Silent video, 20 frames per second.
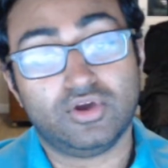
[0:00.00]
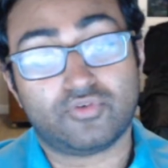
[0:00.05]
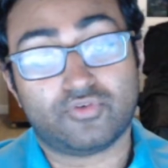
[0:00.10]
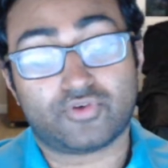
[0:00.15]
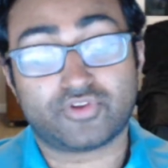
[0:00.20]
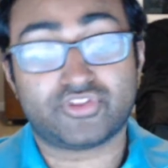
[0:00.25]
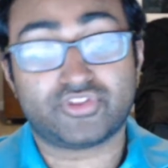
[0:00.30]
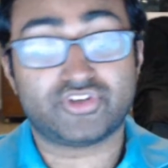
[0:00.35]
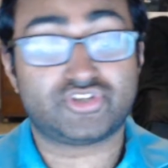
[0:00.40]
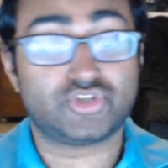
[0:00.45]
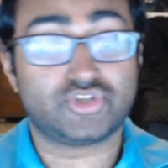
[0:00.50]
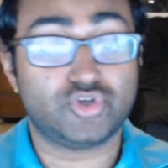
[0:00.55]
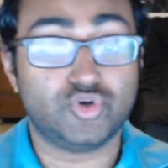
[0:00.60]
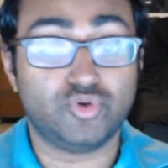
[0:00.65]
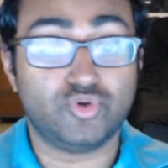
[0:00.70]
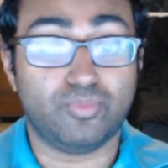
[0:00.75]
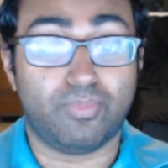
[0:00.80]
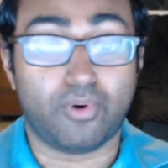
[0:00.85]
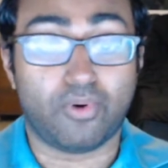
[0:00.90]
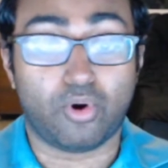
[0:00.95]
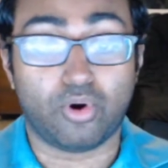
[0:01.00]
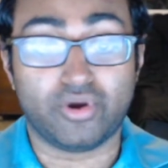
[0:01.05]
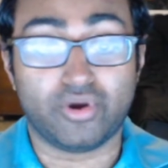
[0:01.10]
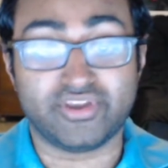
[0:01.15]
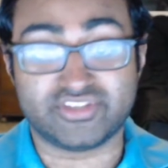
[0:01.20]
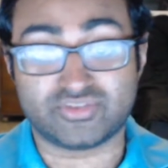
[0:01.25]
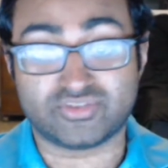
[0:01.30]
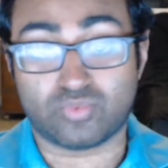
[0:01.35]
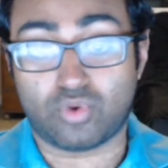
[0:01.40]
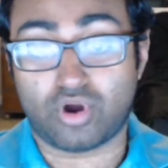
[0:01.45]
For the two
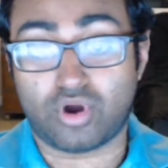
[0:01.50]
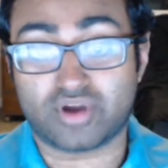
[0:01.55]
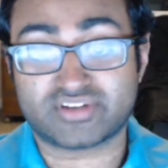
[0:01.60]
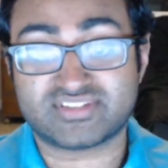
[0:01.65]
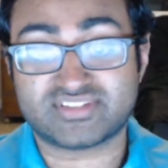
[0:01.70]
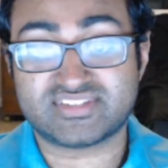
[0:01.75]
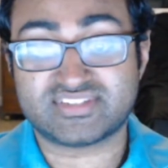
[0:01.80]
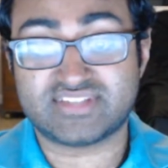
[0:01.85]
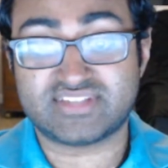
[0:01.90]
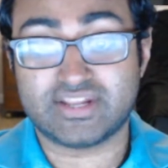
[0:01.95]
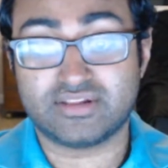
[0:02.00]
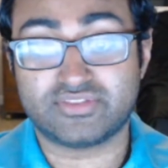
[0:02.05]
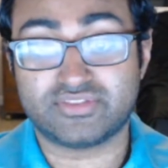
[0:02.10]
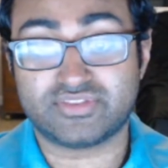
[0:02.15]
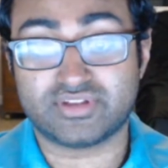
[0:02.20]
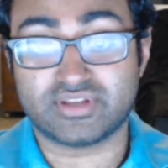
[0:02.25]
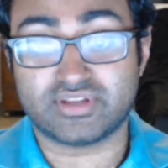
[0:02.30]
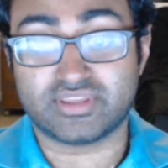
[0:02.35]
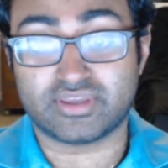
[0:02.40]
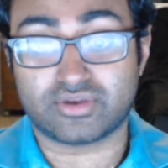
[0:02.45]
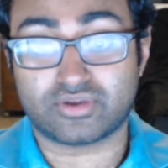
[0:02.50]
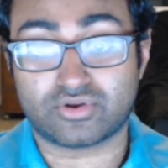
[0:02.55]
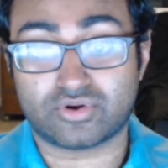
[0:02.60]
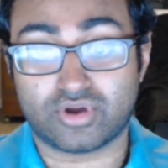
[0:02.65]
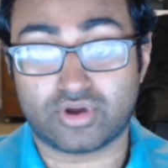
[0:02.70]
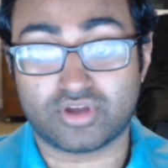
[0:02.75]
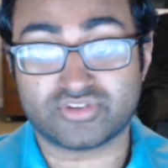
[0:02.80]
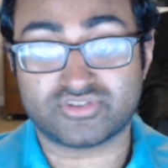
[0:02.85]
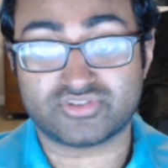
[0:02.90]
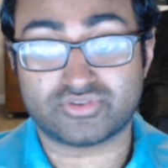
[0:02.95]
boys walked stealthily
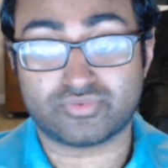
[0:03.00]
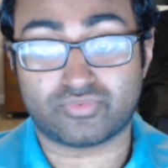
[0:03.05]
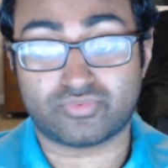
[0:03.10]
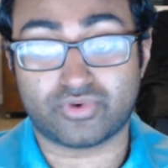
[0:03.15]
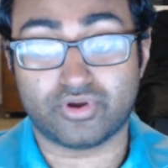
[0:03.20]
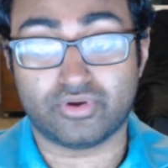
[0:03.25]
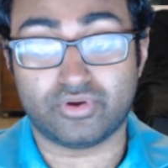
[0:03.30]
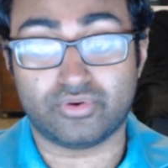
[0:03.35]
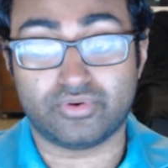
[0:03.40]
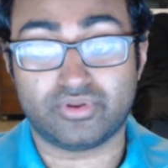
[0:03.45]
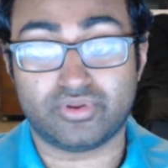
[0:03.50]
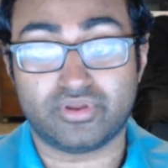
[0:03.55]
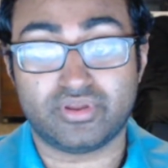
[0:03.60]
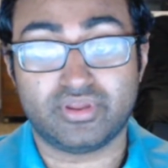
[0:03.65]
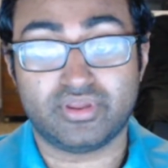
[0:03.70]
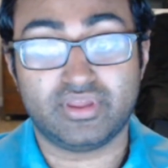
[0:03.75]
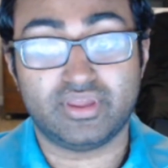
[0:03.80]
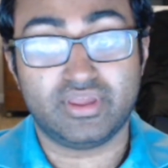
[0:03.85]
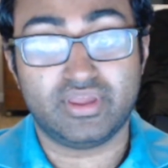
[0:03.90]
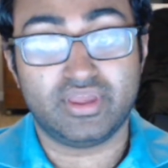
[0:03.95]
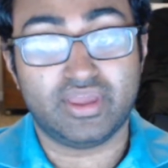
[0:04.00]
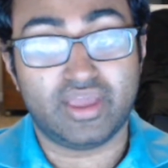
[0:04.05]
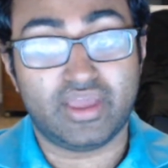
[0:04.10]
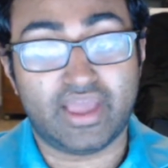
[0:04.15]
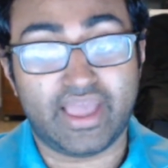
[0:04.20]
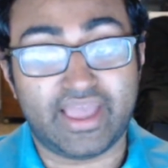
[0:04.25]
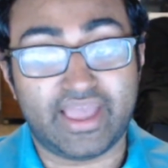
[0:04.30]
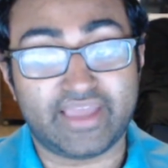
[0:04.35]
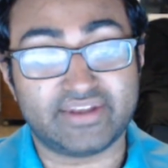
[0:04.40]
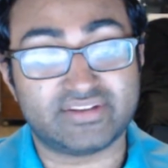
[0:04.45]
across the road
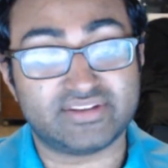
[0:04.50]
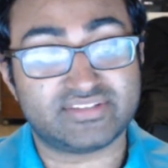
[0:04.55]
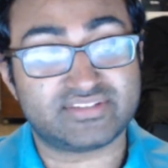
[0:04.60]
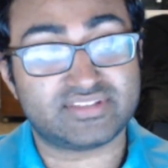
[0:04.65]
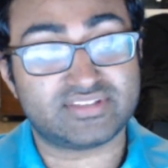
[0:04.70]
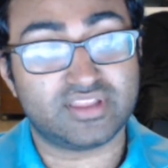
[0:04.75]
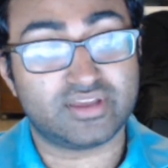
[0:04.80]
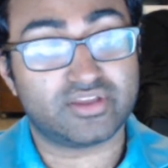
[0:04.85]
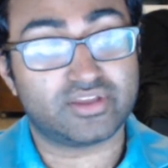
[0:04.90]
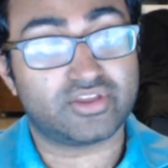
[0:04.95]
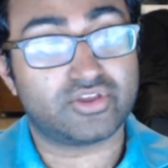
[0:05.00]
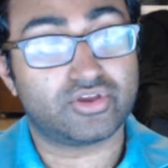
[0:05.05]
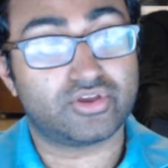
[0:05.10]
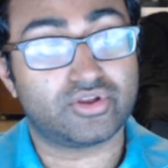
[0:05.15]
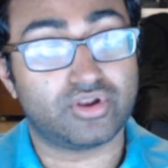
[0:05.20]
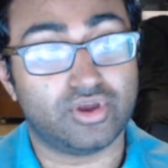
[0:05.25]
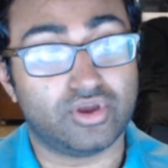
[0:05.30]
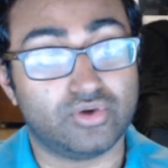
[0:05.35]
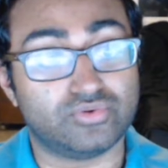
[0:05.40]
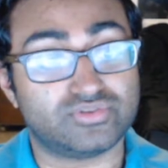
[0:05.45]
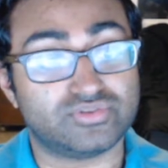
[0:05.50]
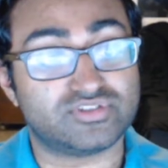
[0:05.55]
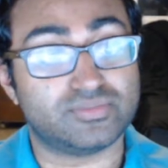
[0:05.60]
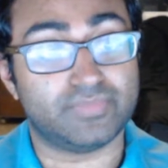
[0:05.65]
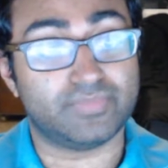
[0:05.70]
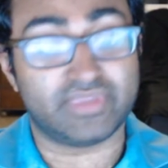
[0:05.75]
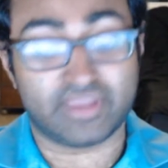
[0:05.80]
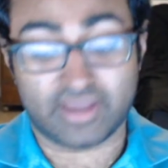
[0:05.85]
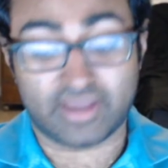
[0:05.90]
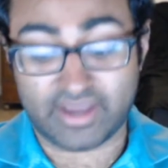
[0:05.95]
and slunk close
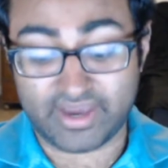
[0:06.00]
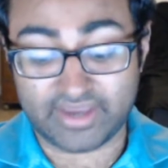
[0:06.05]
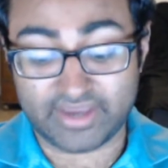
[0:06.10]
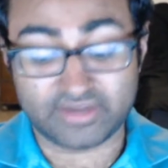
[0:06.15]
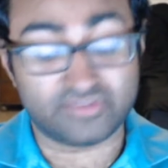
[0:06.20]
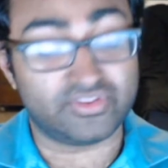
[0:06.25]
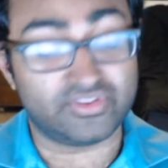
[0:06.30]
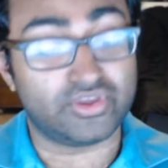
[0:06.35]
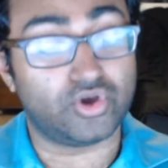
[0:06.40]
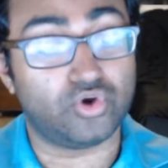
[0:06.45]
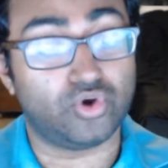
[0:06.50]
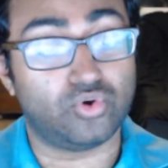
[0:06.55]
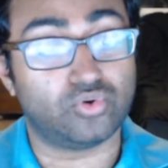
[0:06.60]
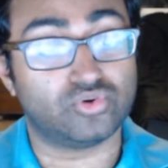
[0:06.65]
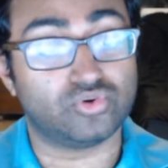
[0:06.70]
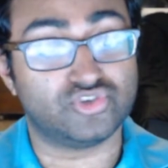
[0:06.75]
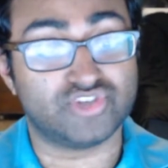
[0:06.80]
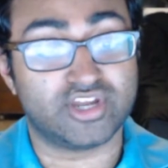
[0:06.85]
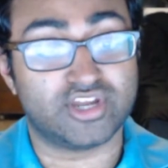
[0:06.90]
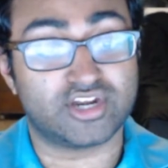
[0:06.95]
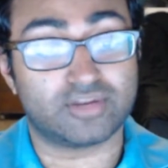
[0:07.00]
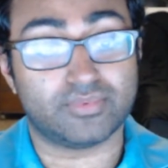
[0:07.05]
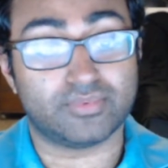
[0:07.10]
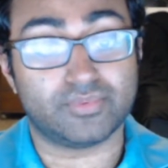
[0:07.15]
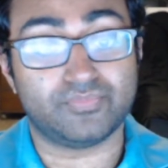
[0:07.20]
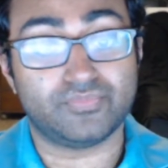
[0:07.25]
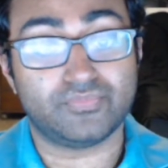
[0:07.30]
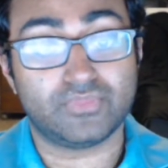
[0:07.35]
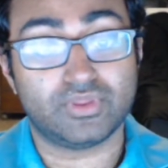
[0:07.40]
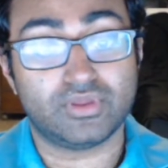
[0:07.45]
behind the old
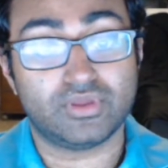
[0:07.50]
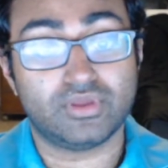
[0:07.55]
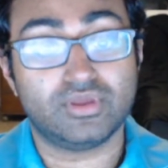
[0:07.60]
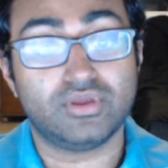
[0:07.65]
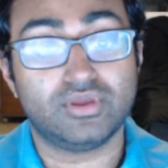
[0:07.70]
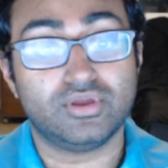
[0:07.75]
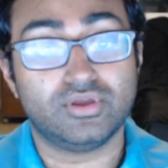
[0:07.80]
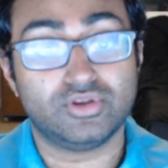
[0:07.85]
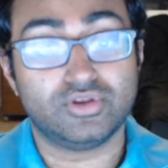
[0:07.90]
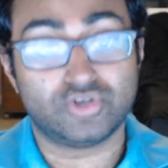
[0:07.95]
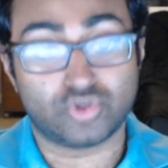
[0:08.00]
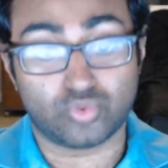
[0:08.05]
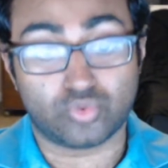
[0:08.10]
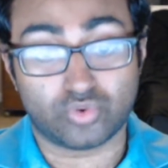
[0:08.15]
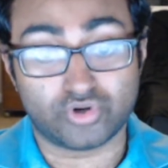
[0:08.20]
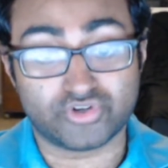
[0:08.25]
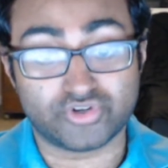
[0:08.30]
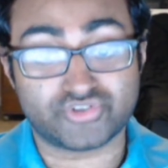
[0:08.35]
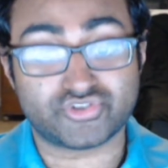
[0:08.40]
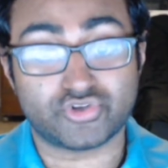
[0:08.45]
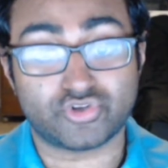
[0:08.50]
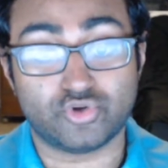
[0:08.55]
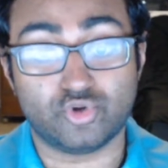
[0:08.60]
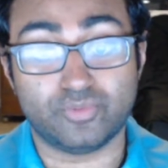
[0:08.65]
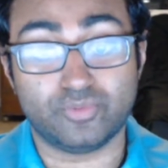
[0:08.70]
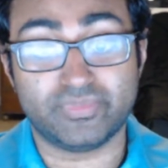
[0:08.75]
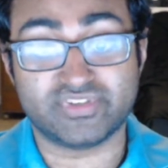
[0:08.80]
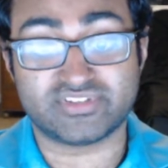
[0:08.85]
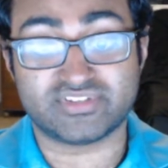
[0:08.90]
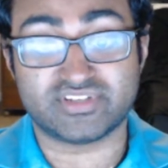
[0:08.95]
gentleman towards
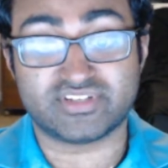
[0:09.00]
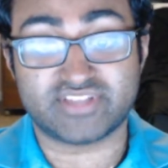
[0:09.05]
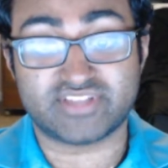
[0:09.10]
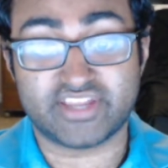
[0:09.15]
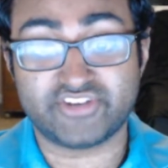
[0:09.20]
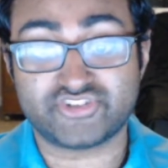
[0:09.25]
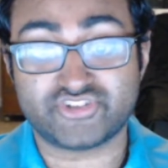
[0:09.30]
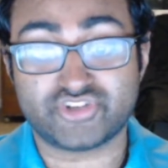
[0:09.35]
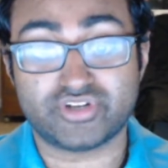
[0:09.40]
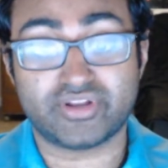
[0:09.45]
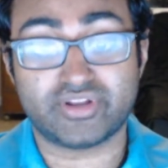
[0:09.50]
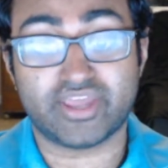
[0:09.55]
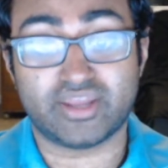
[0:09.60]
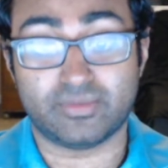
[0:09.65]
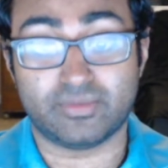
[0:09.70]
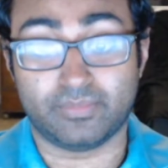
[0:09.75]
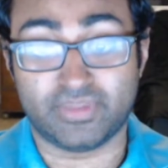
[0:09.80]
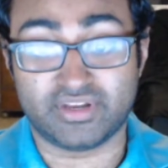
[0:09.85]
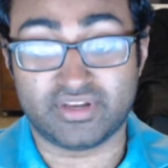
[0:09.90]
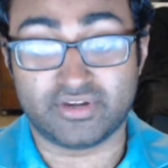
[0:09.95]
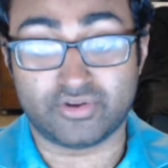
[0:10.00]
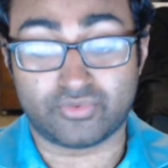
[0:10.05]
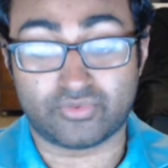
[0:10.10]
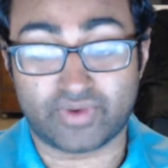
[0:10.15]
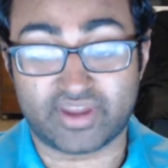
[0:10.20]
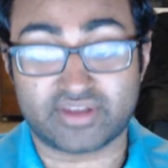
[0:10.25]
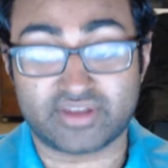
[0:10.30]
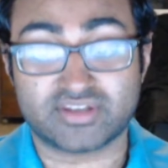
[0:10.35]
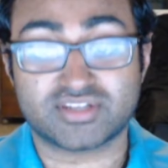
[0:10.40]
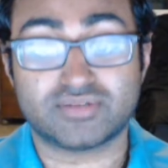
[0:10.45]
whom his attention had been
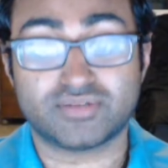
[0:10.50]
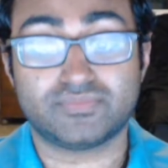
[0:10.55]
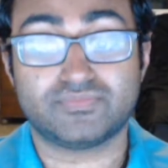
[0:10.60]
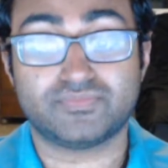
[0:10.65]
direct.